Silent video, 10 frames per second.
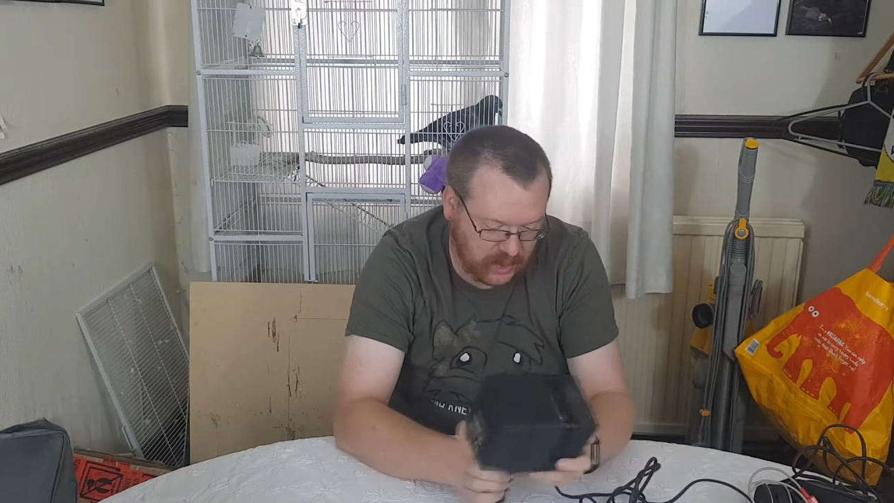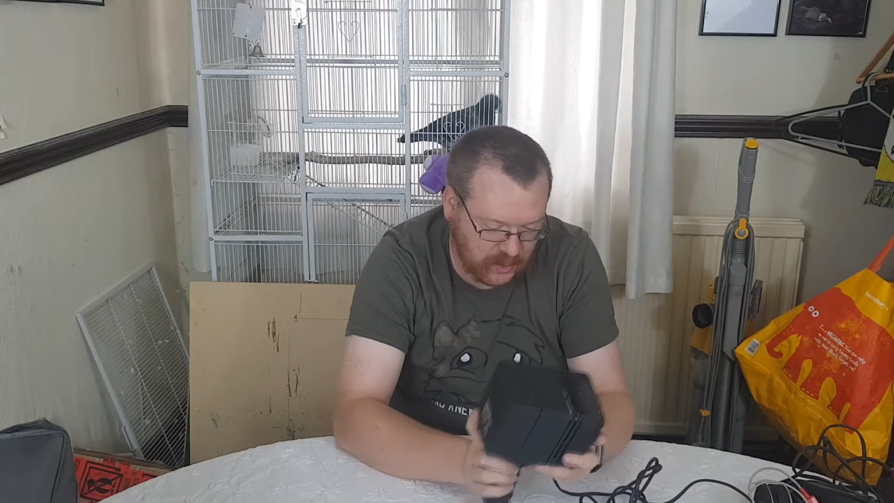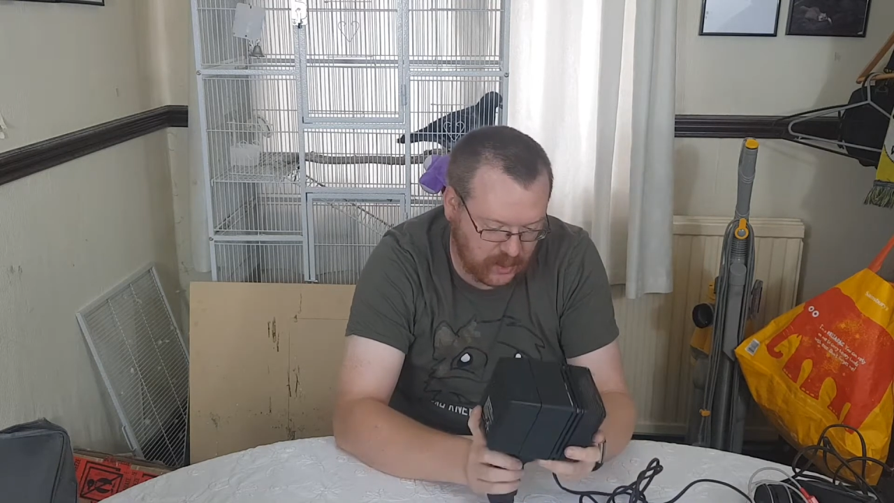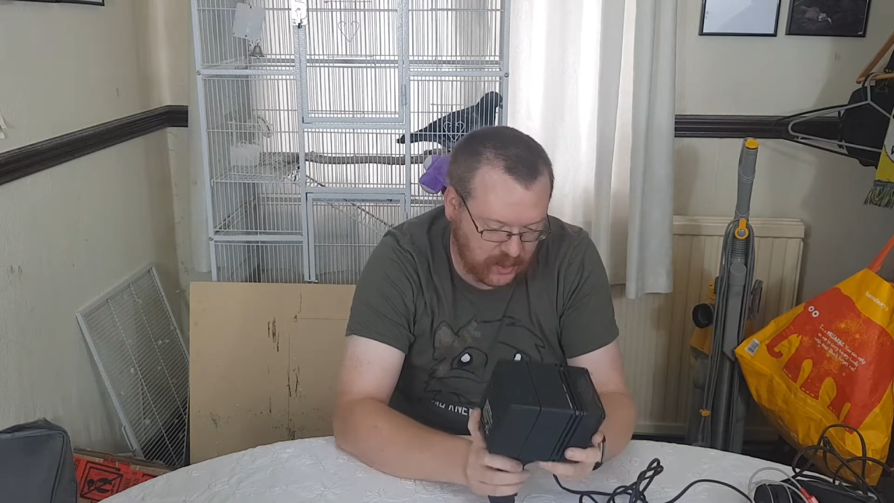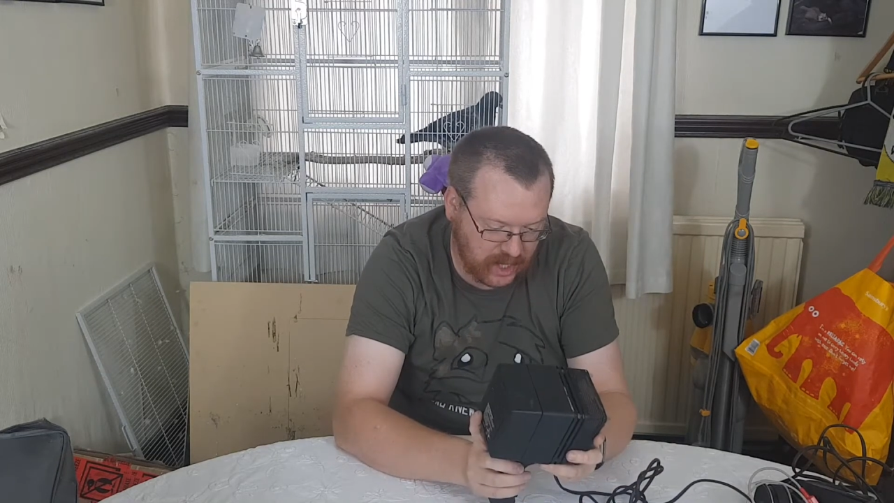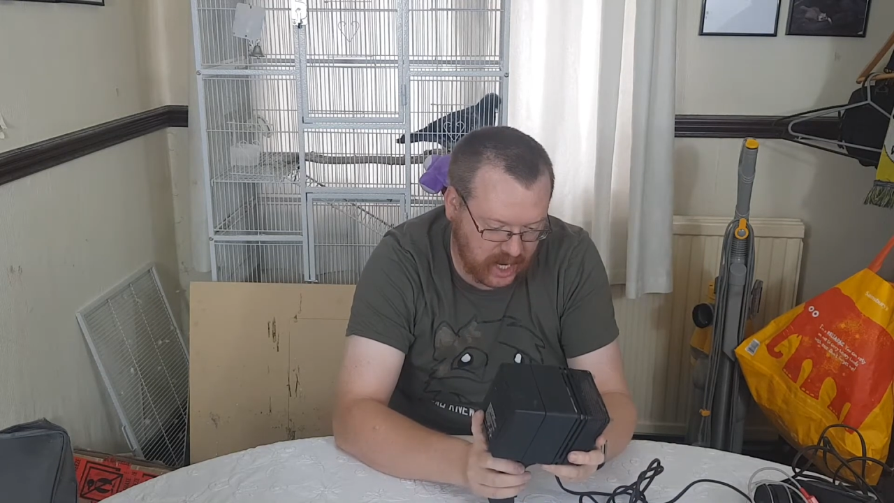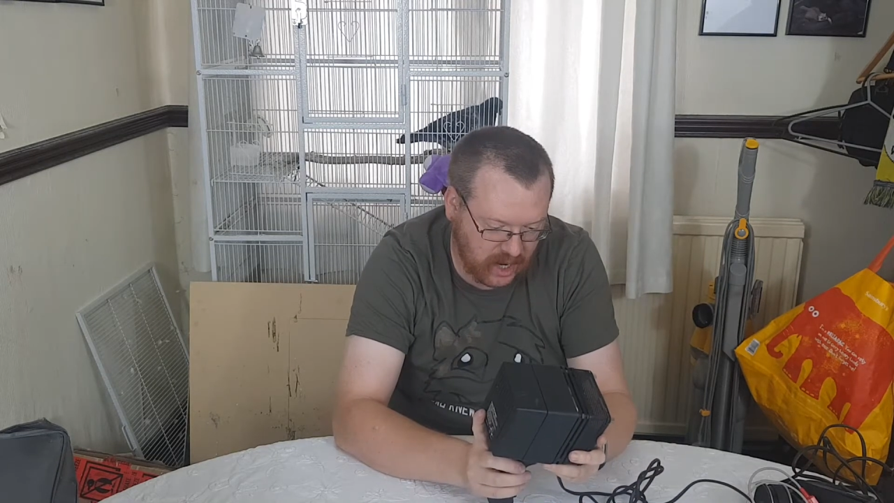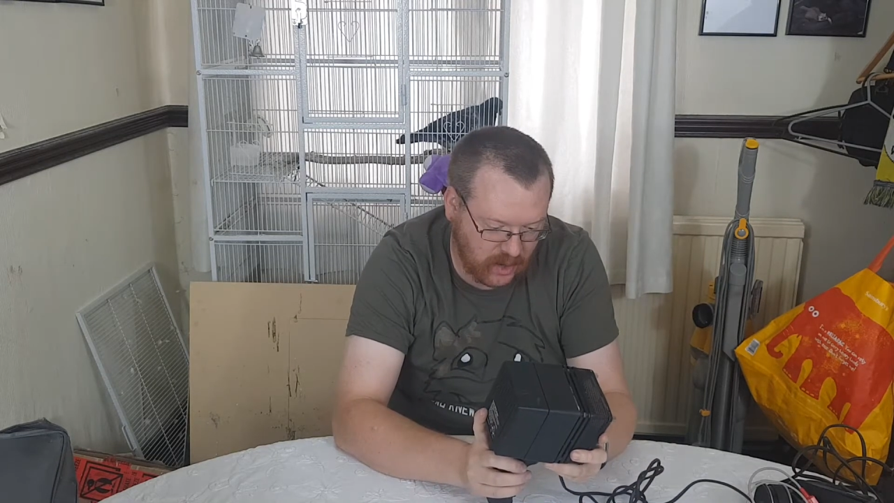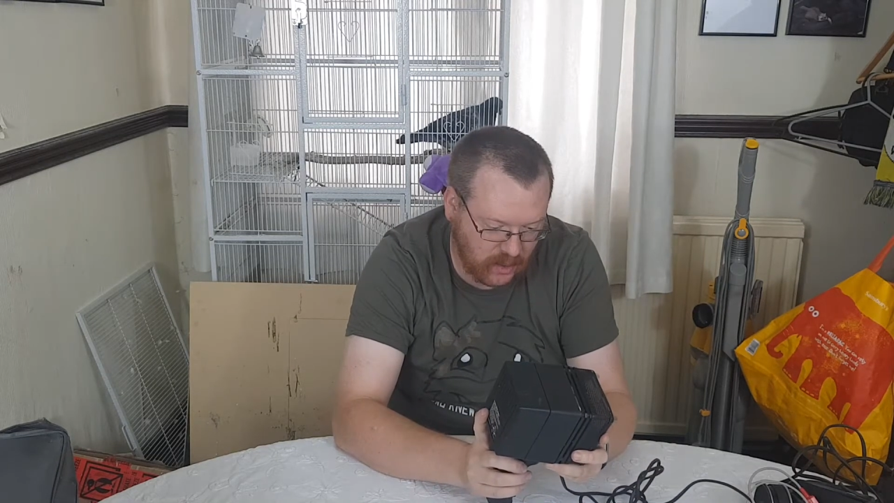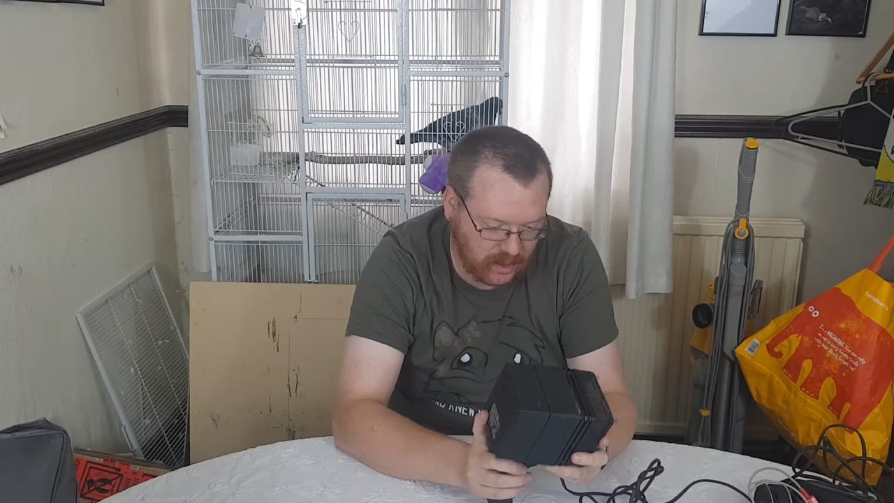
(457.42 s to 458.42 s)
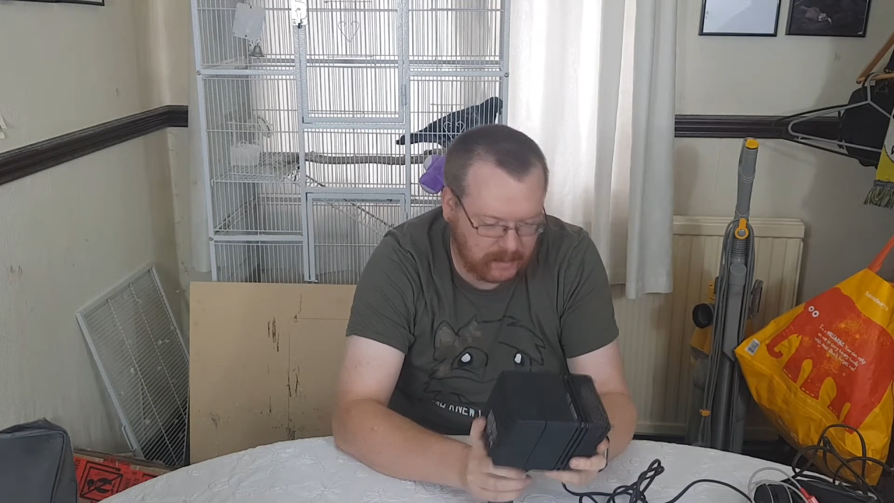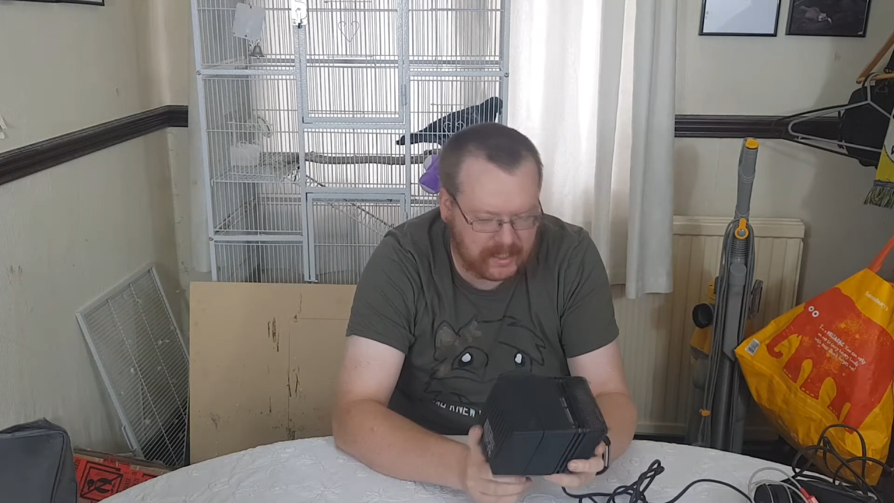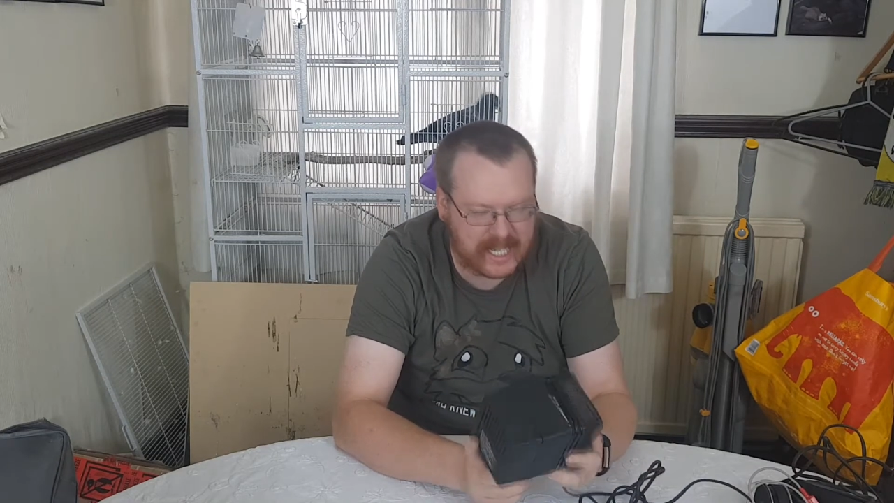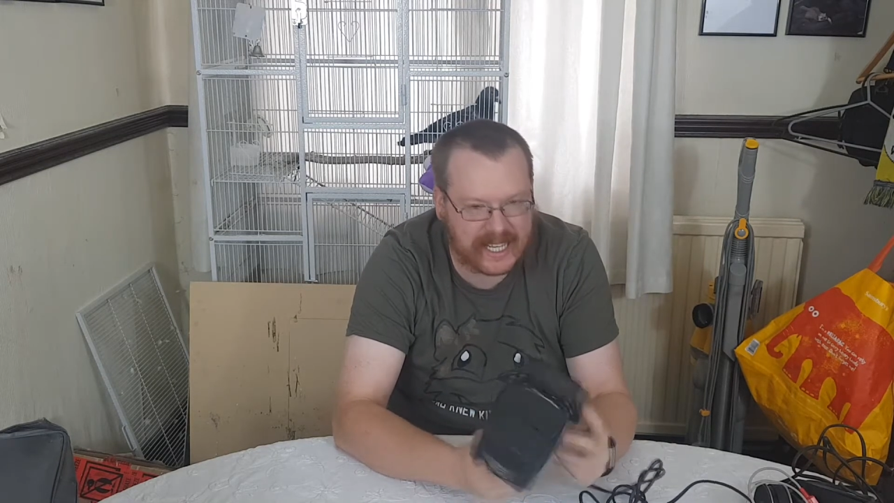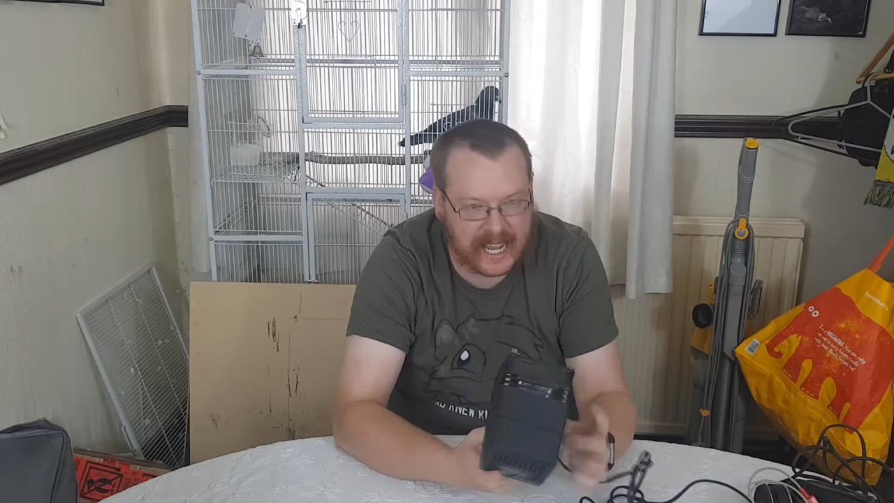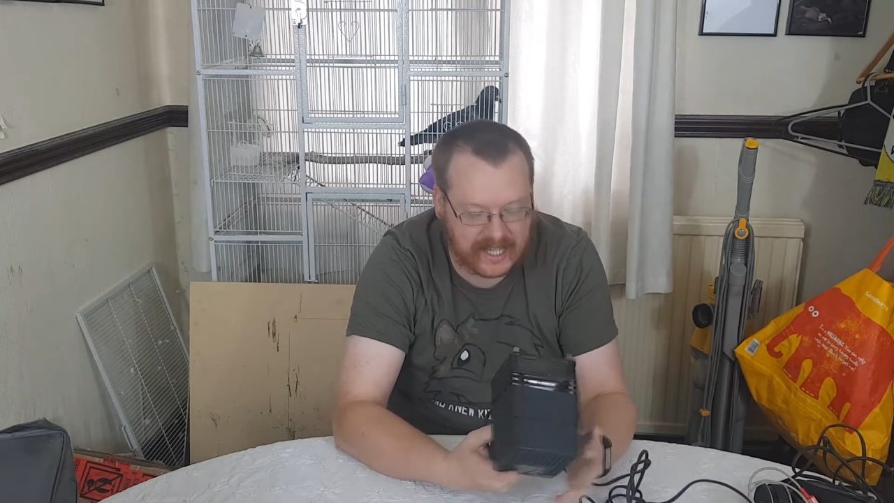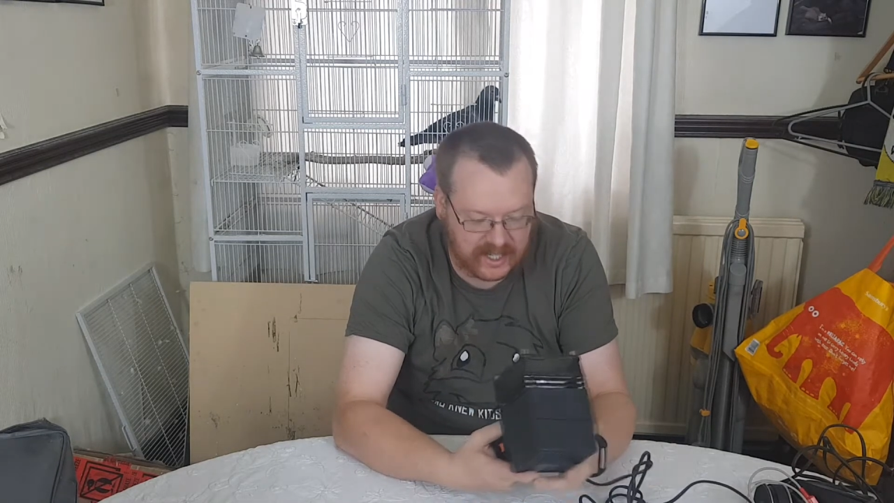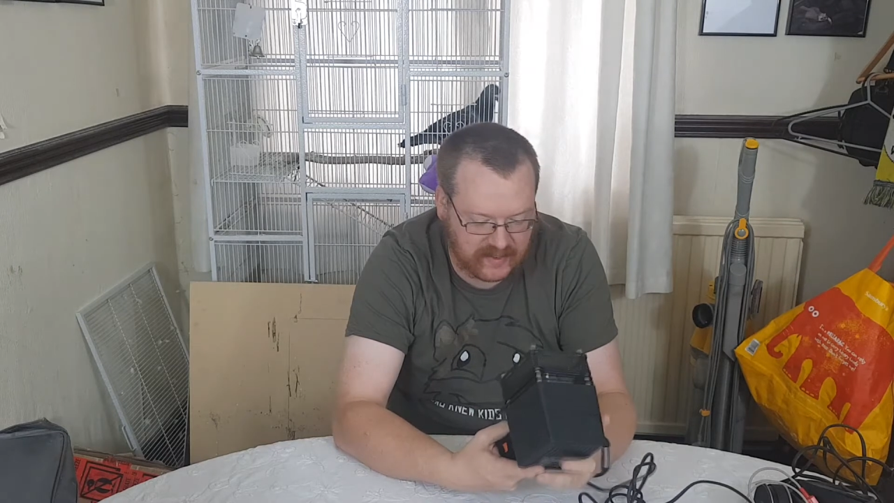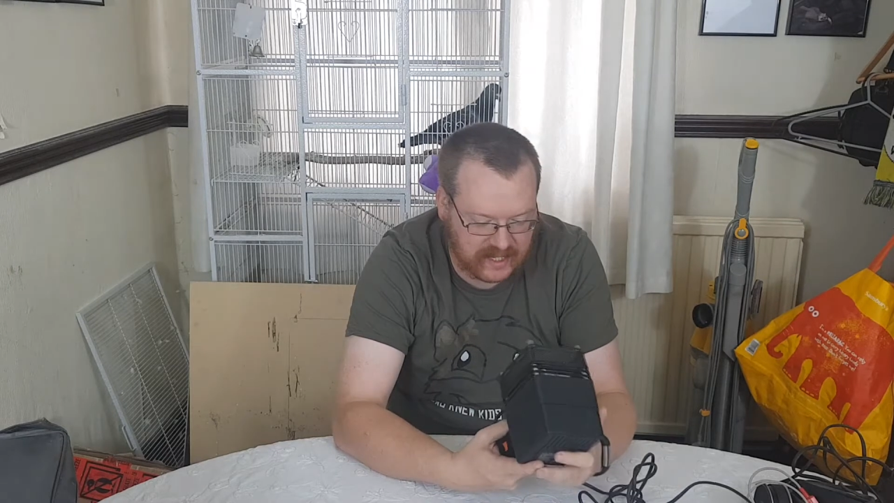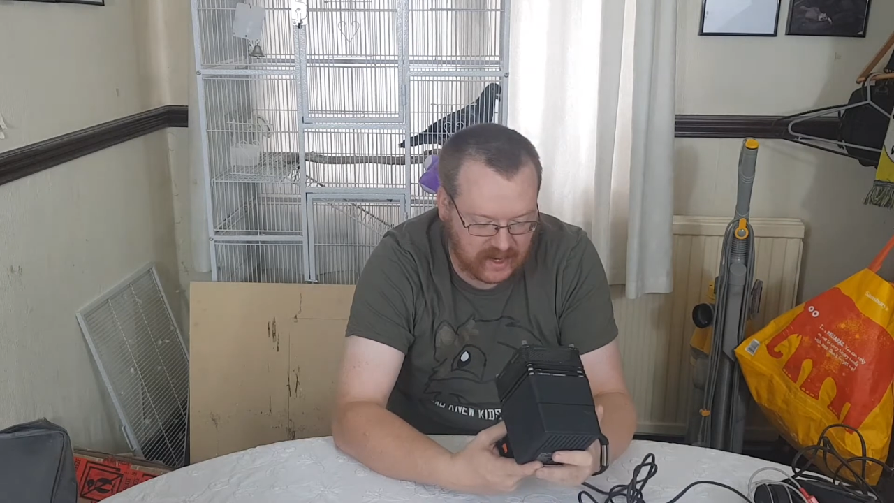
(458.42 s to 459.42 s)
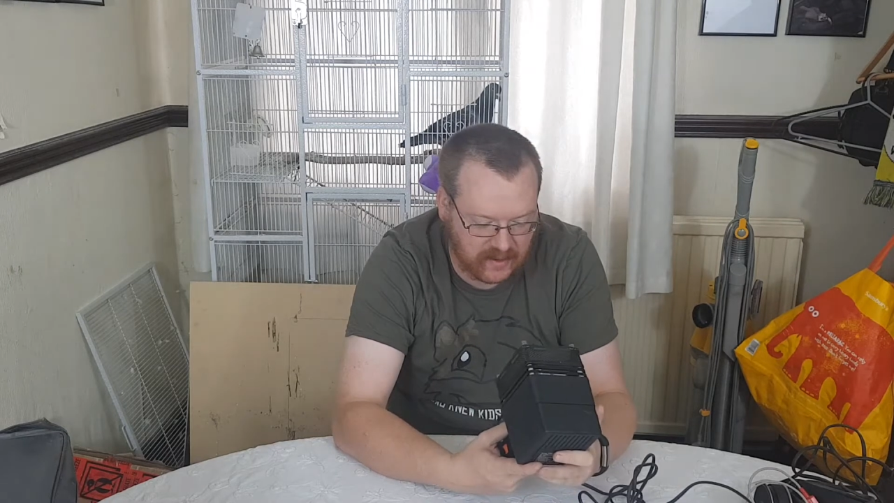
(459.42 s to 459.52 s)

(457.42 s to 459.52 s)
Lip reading: numbers letters video,